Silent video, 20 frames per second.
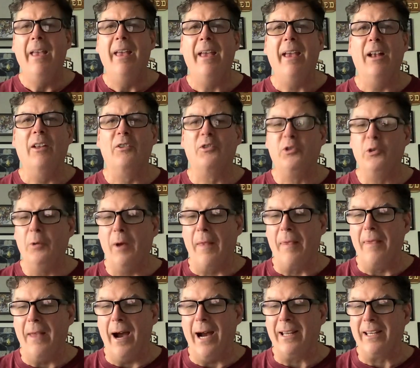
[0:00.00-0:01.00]
LSU
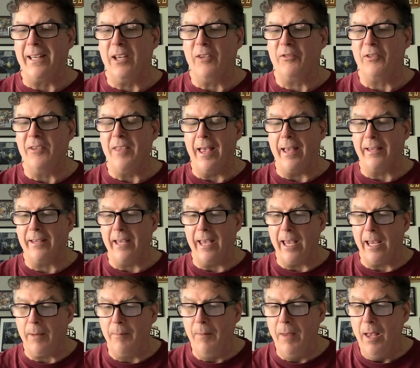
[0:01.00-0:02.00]
had 9 hits in that
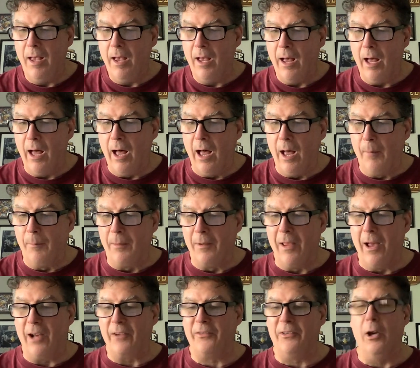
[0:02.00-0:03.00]
game.
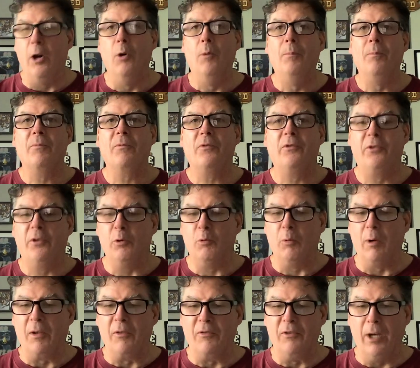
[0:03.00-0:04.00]
Milasso,
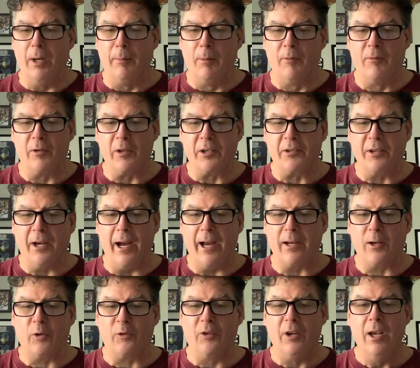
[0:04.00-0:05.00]
2-run double for the
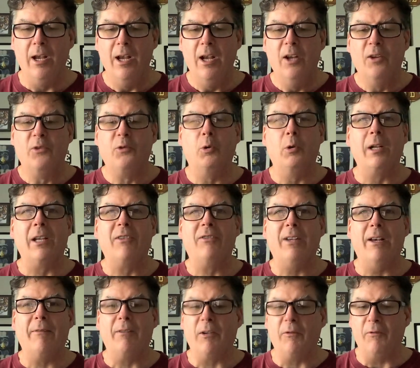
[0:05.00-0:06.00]
Tigers.
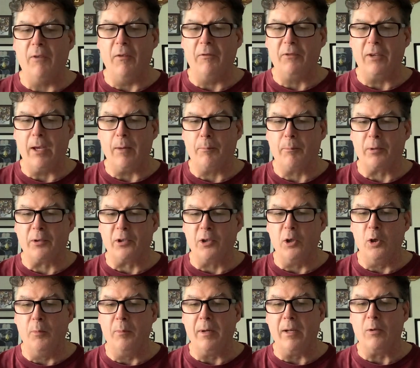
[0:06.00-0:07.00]
27-15,
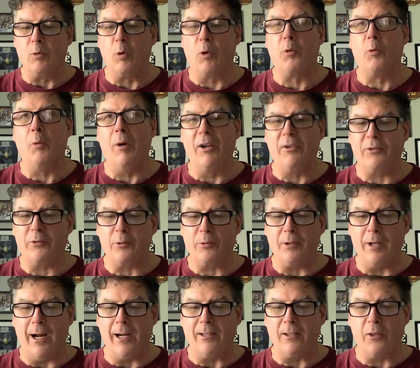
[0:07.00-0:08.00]
Purdue beat Northwestern
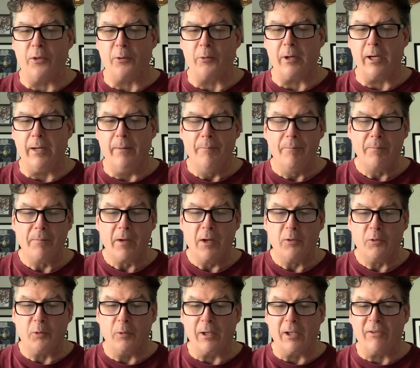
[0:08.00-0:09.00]
9-3.
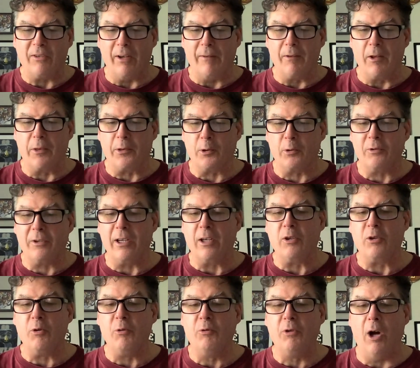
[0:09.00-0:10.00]

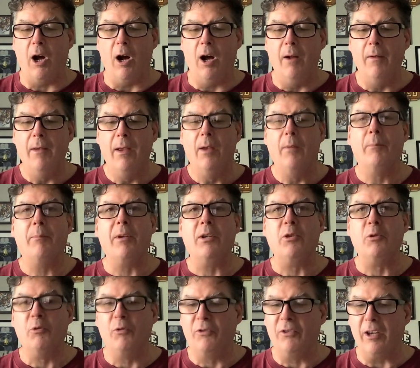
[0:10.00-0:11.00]
27-13, Utah beat
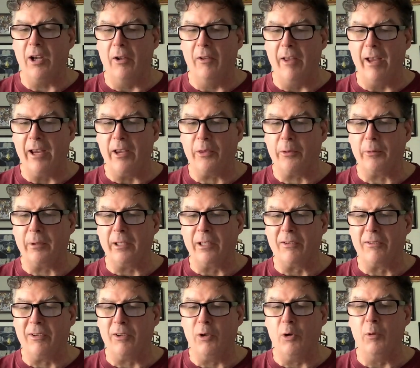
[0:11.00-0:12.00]
UCLA
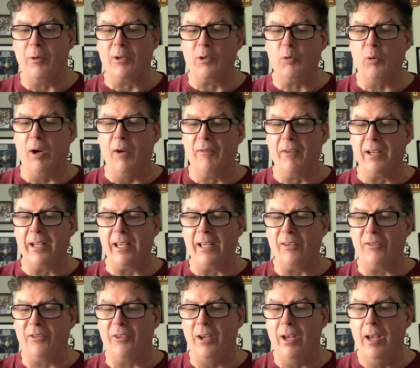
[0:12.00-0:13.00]
3-2 in 12
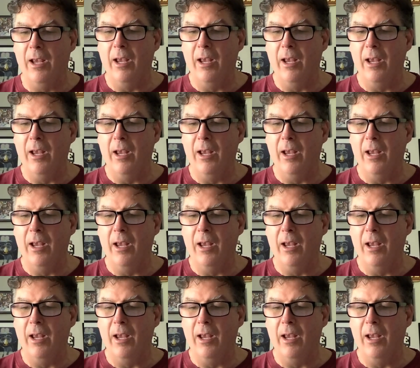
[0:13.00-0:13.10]
innings.